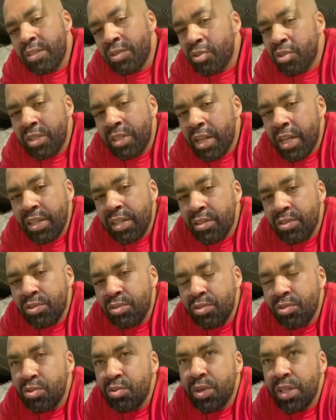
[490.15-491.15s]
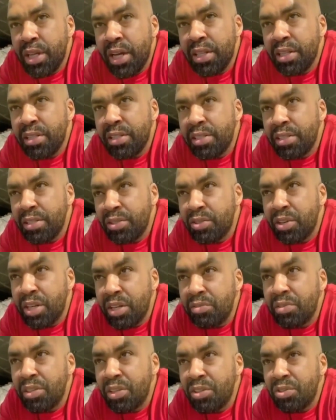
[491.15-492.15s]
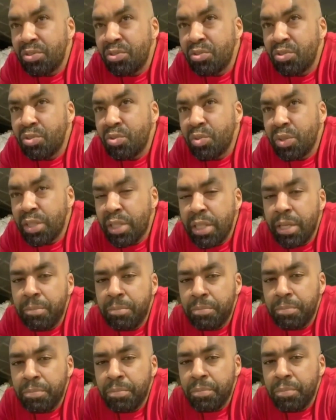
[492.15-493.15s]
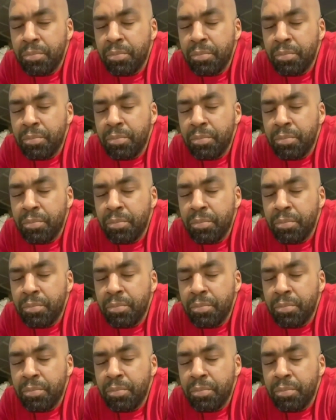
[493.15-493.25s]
It's got nothing to do with others. It's got everything to do with them.